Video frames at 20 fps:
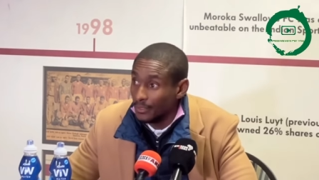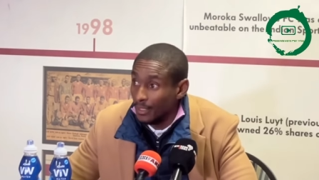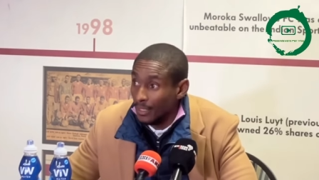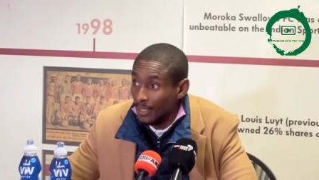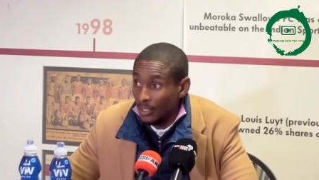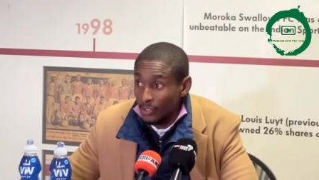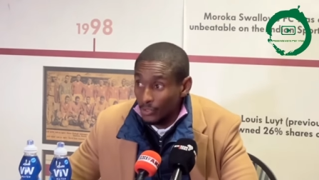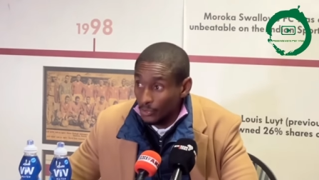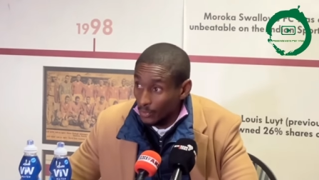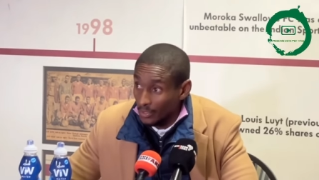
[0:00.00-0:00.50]

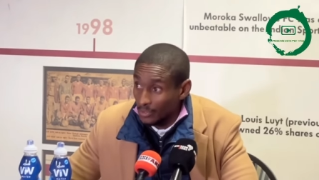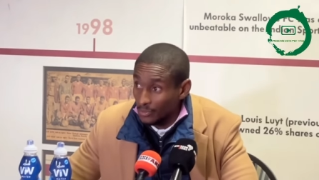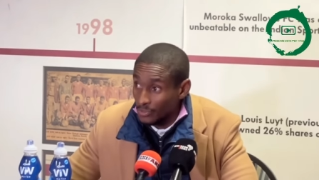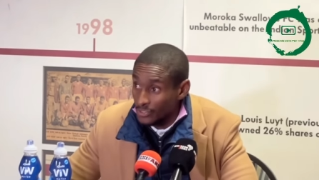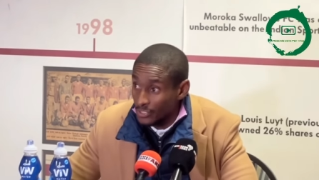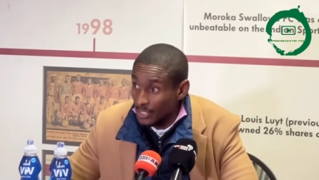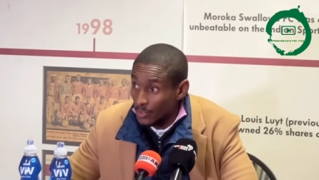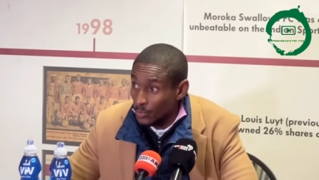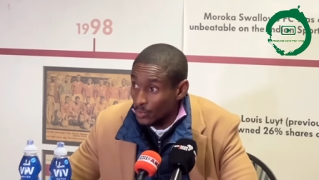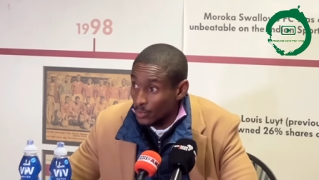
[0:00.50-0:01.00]
You want to
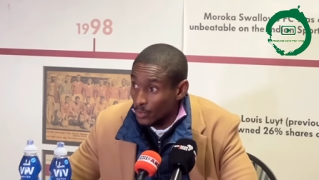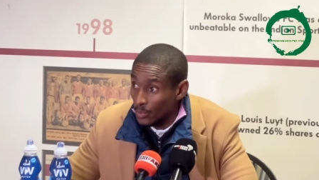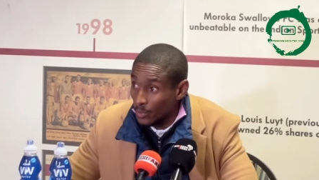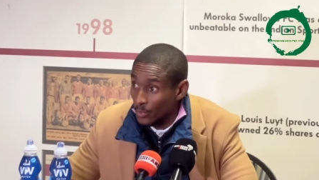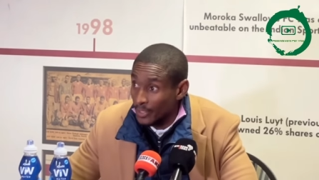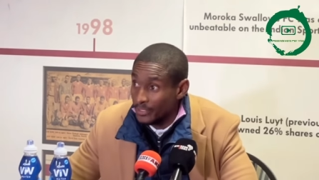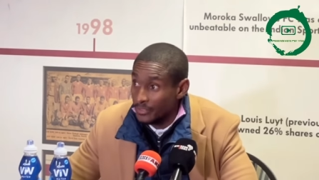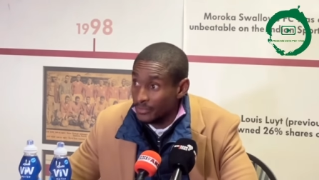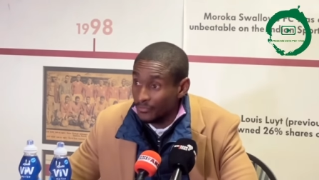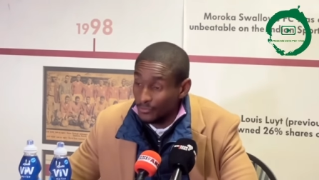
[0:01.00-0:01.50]
say we were
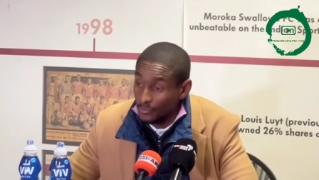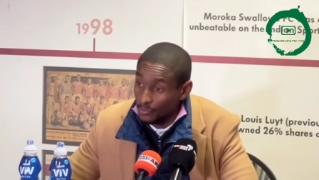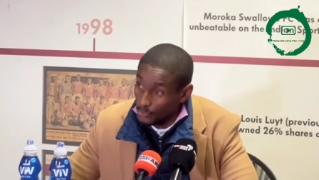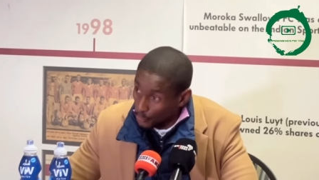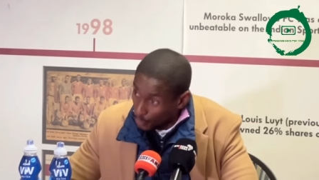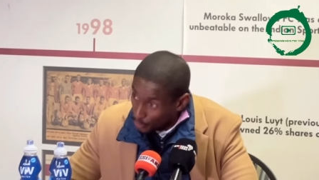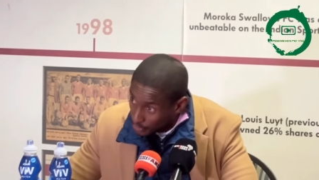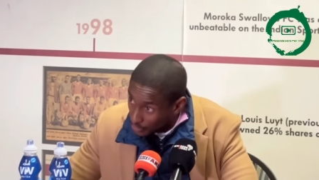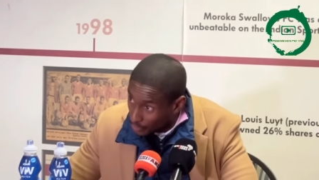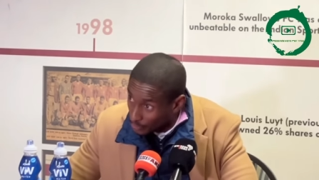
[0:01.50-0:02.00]
wasteful, you
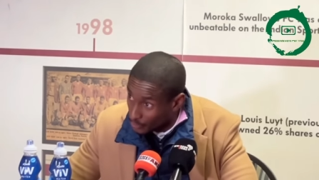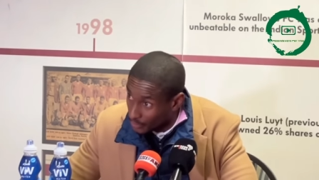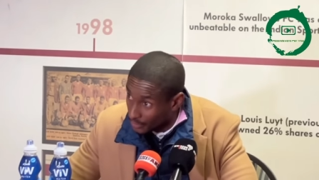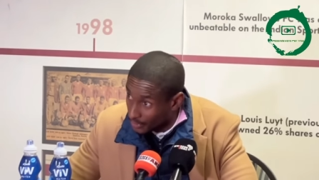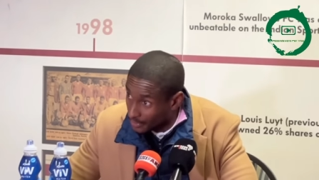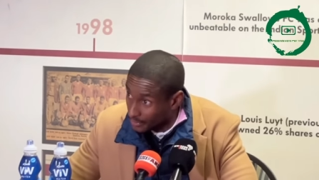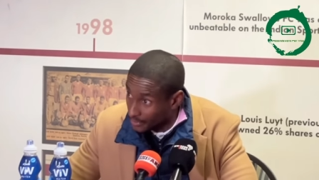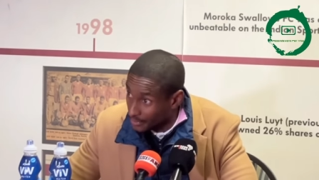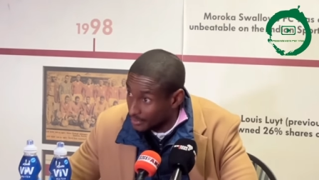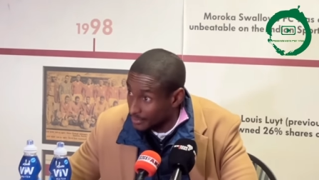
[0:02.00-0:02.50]
also look
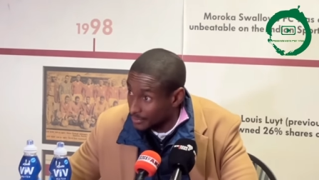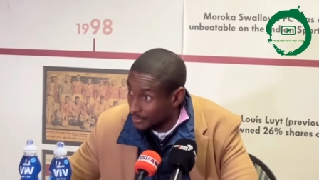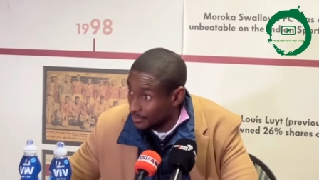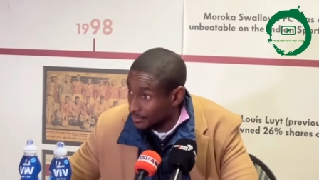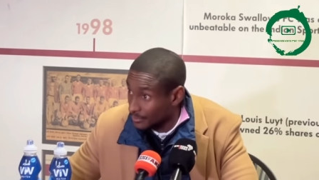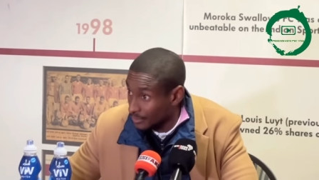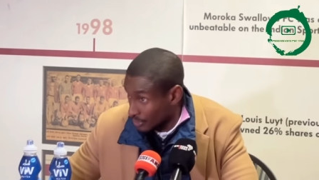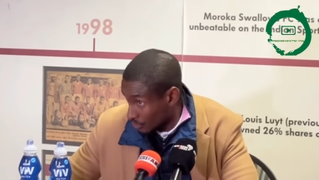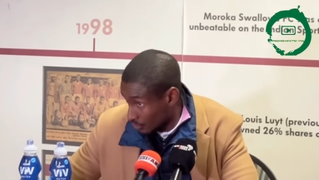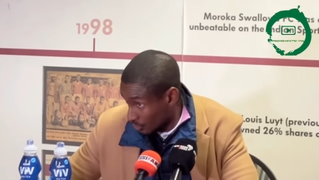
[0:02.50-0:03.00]
at it.
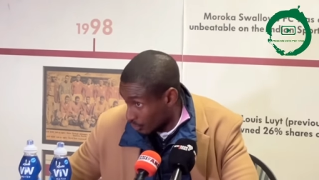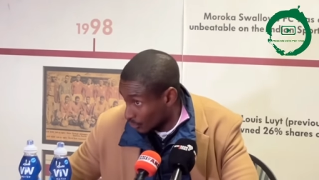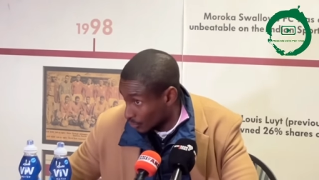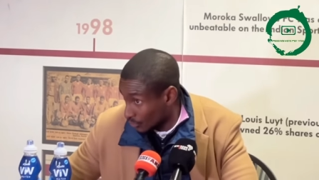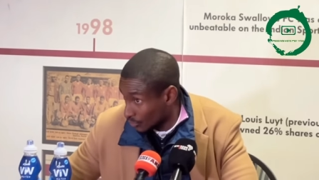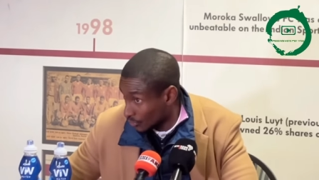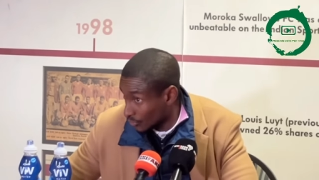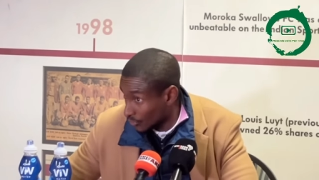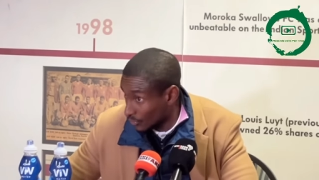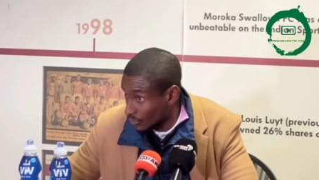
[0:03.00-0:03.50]
It's true.
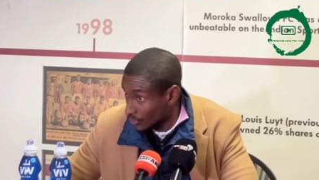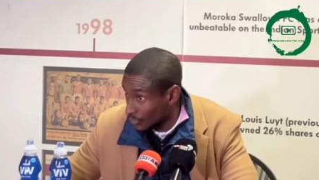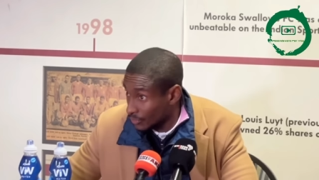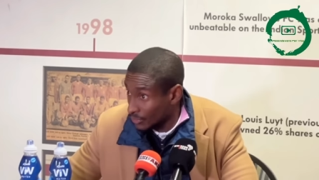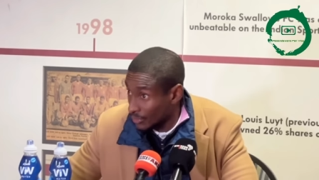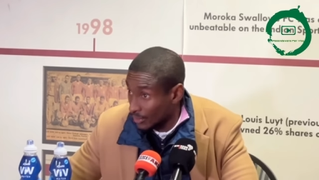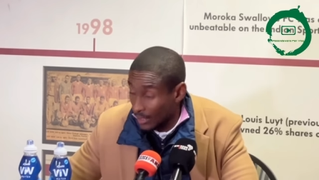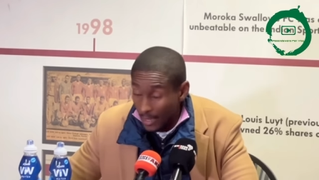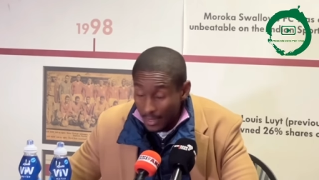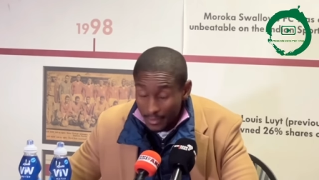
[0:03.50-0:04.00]

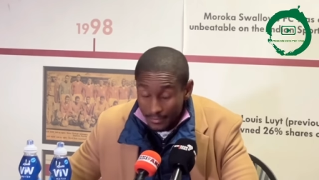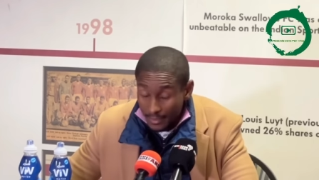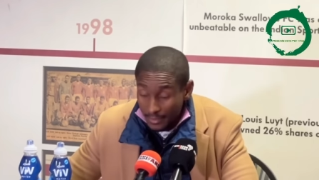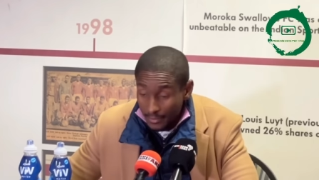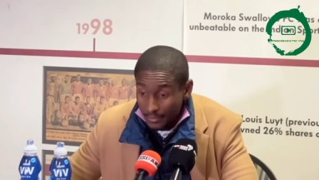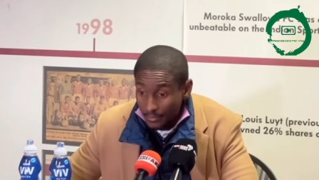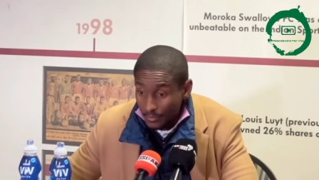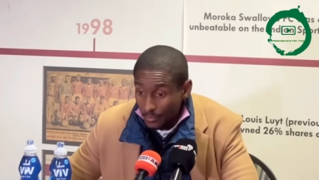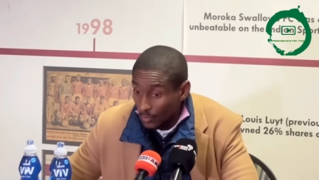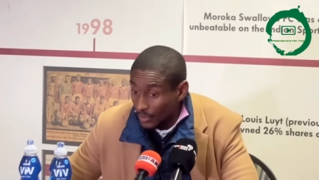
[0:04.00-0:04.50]
And
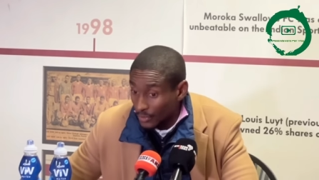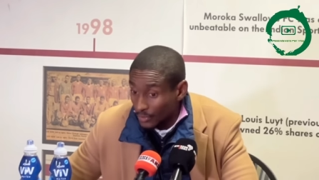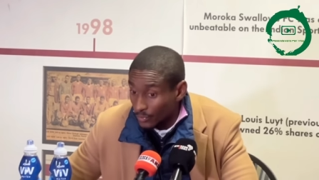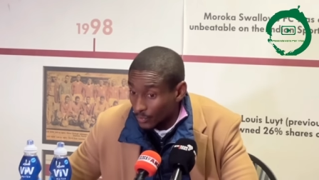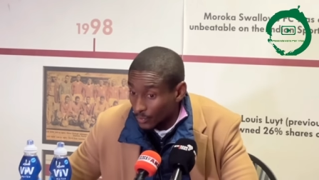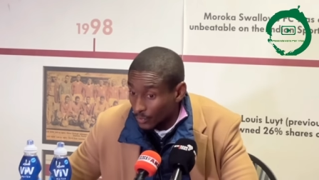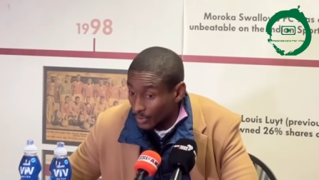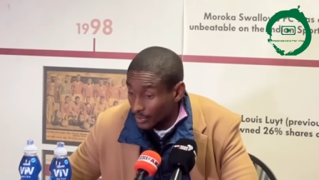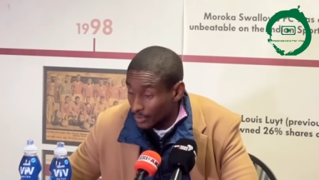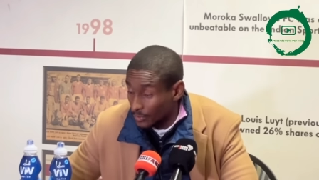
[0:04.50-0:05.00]
then what,
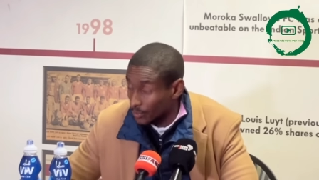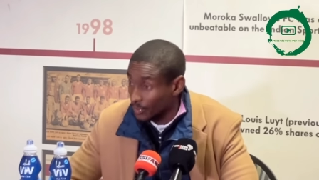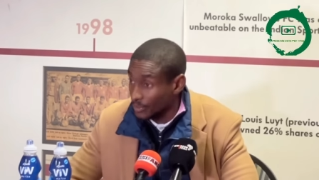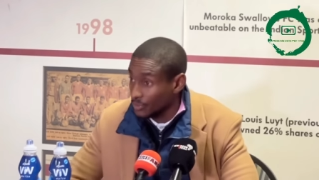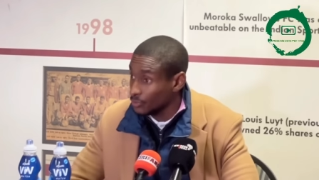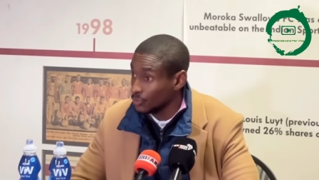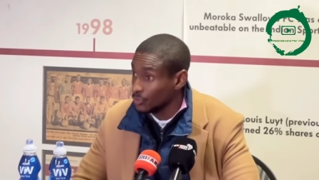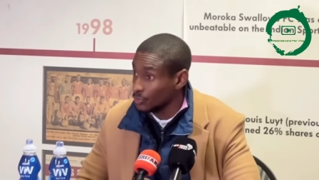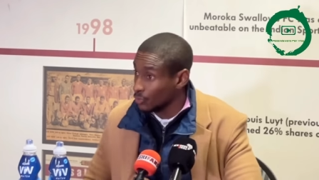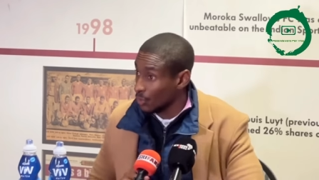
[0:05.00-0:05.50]
what, what
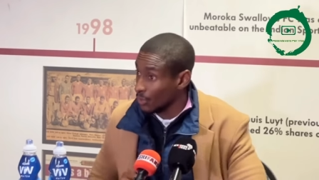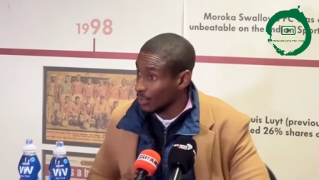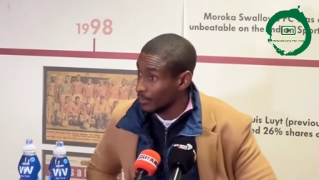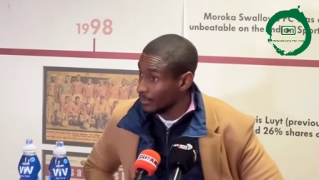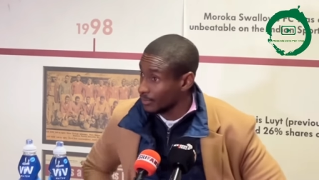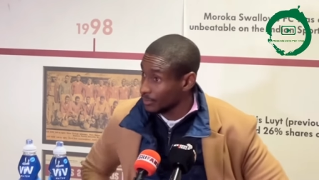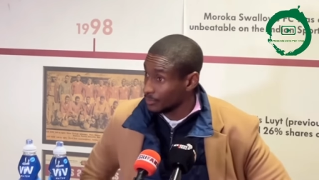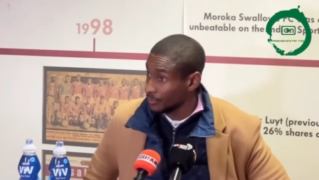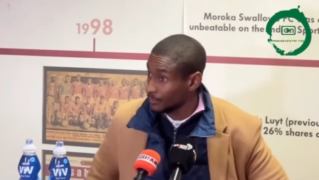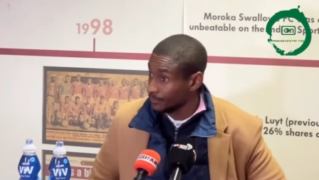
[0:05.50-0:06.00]
do you talk about?